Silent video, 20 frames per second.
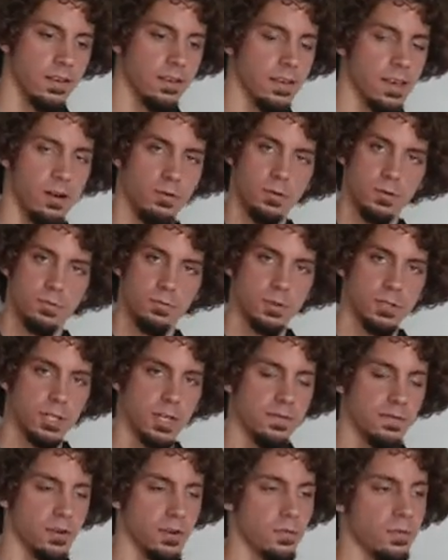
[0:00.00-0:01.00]
Yeah,
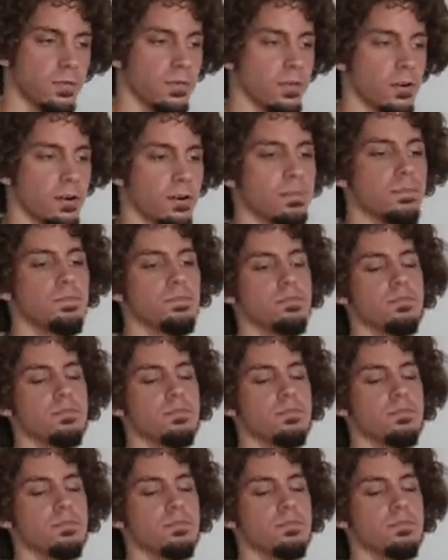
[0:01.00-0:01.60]
whichever you prefer.